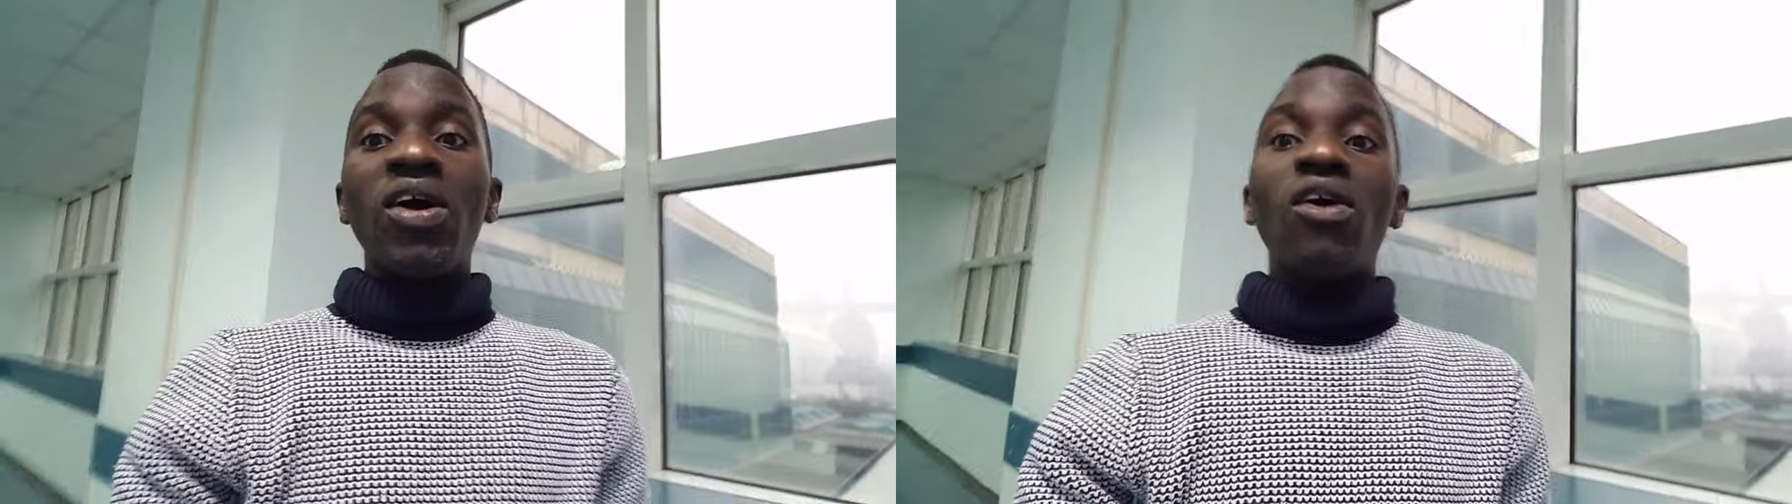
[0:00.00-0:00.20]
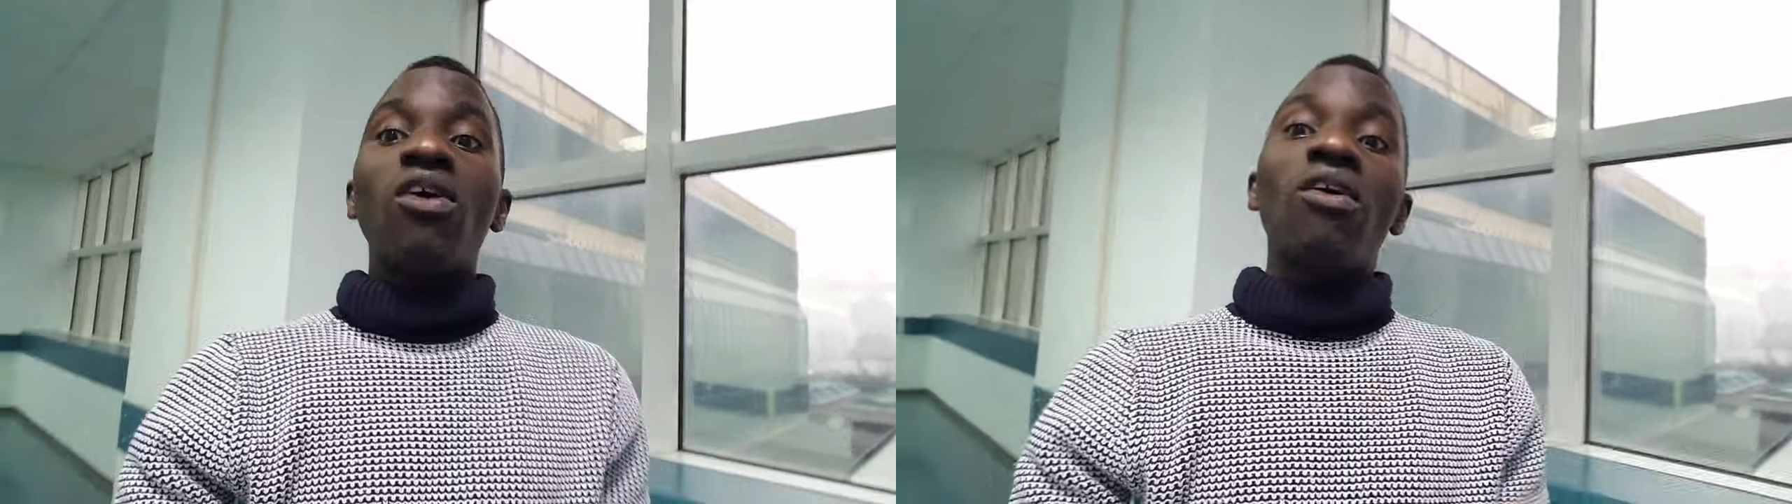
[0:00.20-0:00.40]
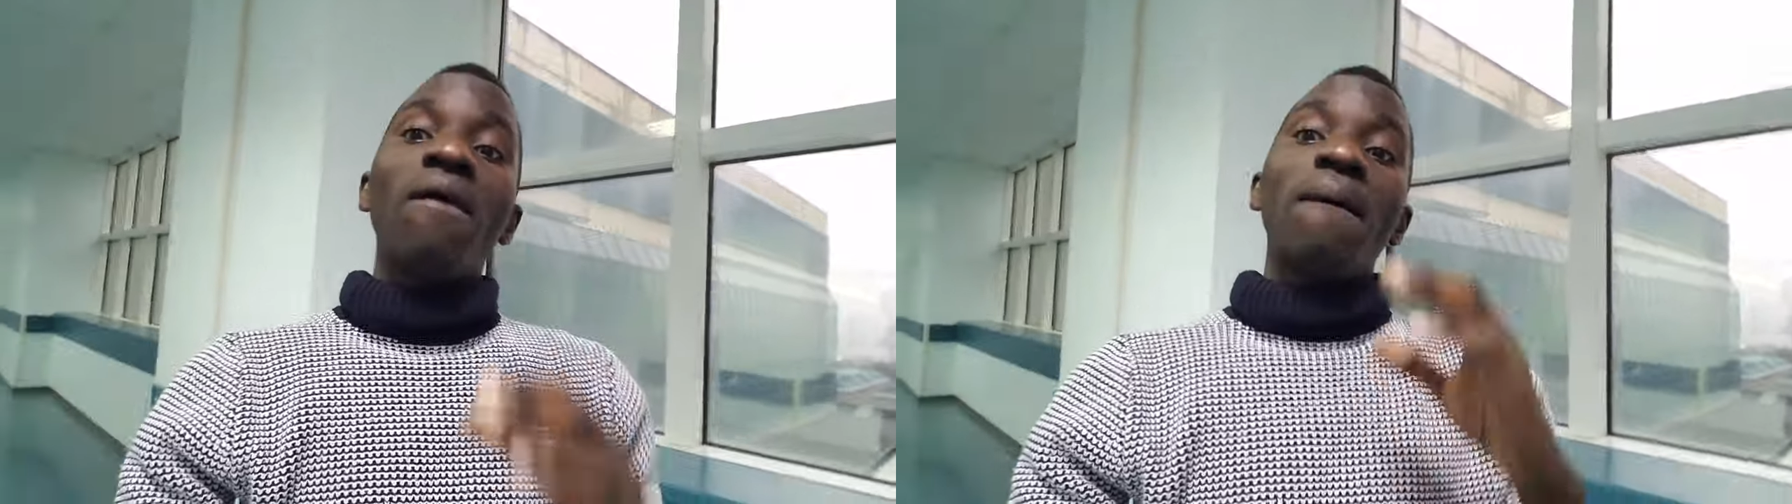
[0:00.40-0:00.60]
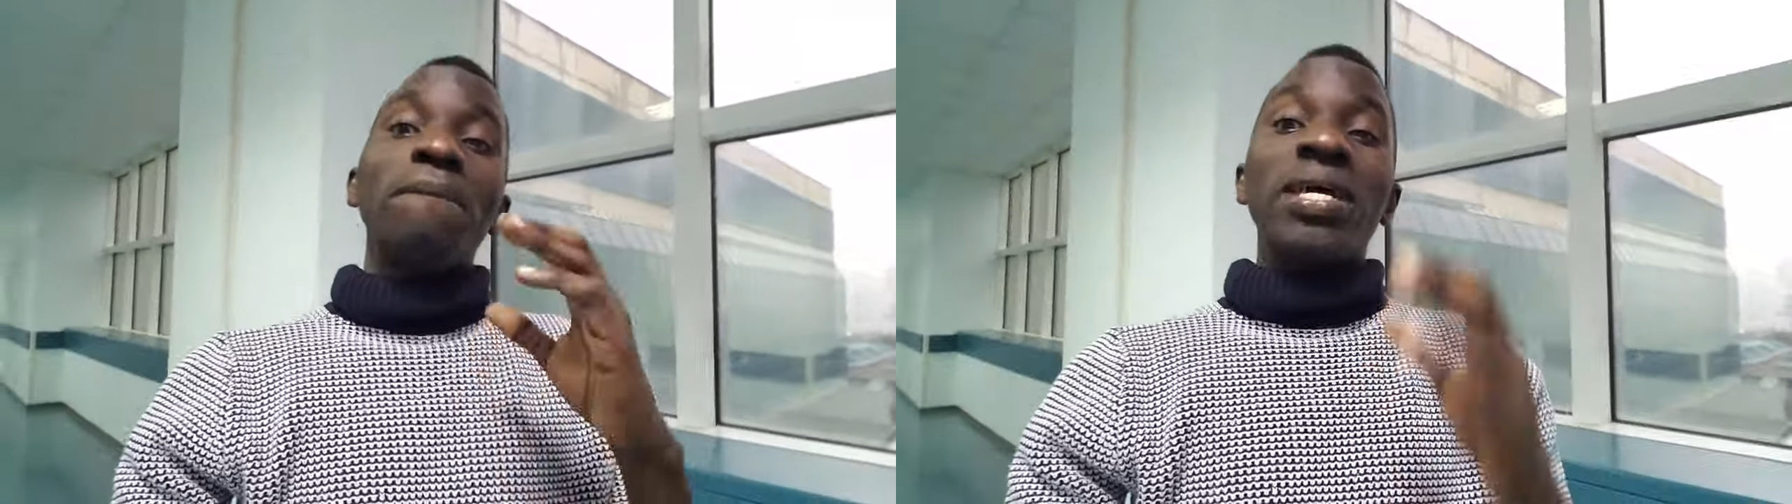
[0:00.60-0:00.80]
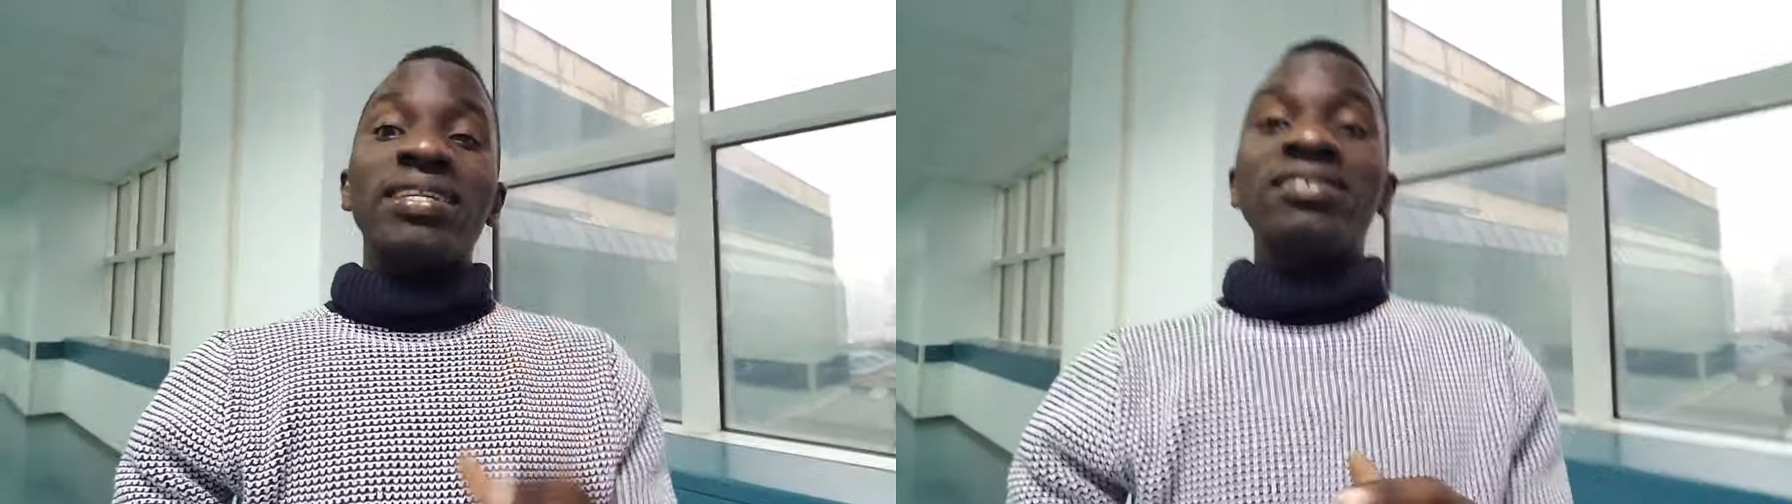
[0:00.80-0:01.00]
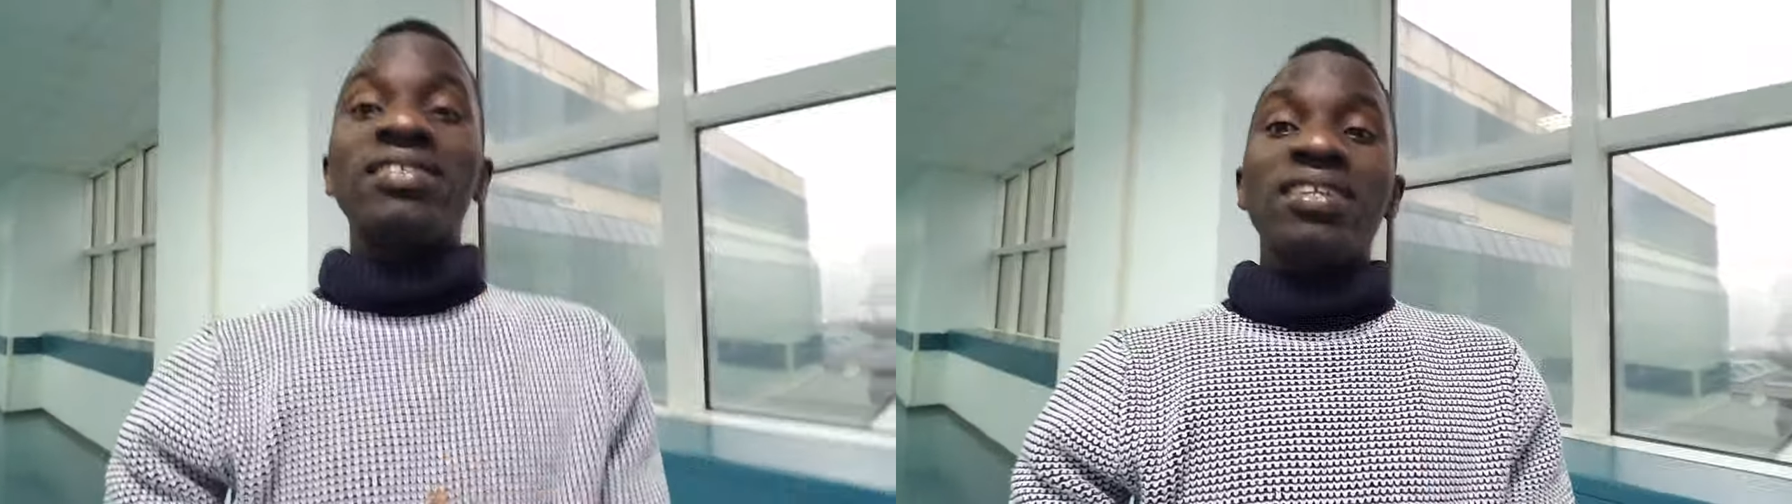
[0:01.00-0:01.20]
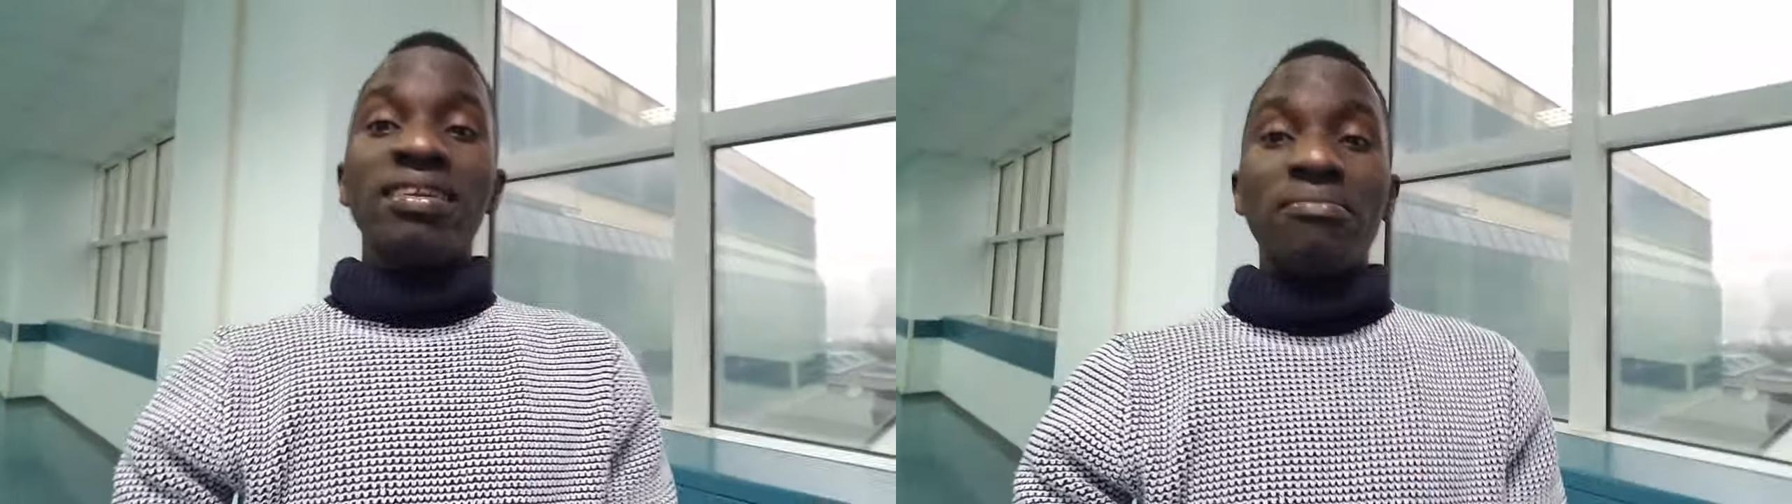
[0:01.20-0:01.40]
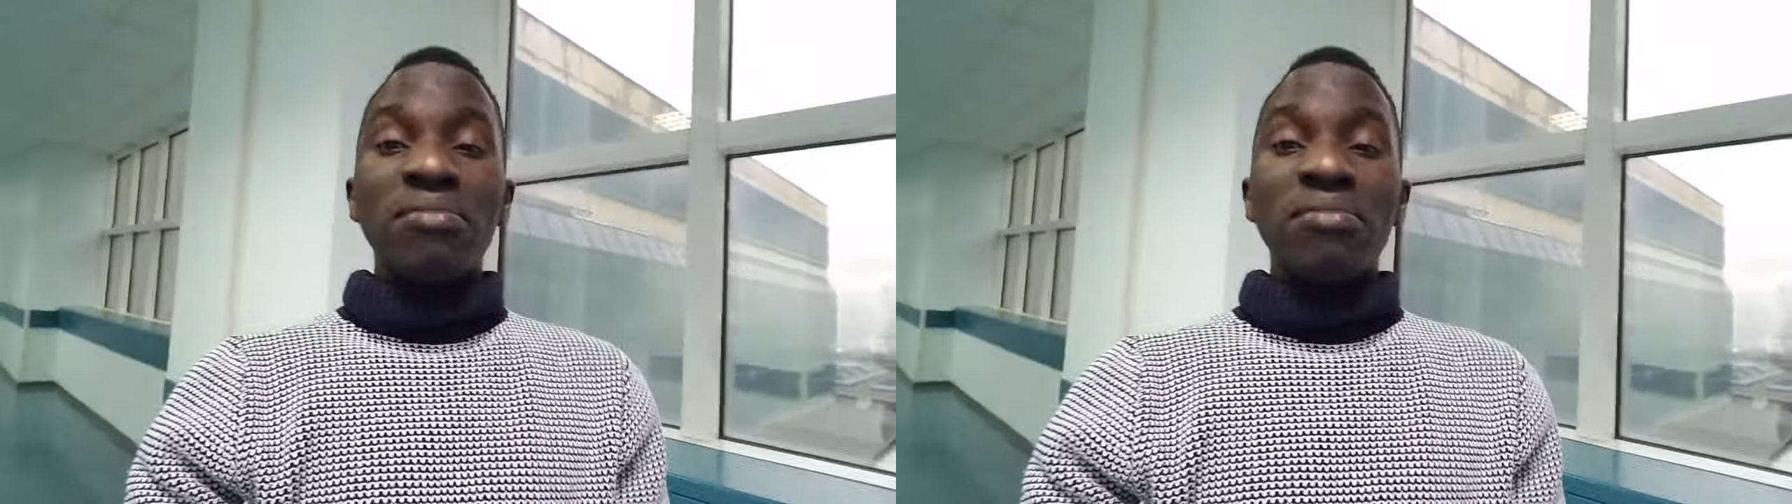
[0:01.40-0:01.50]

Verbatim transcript: or Medicine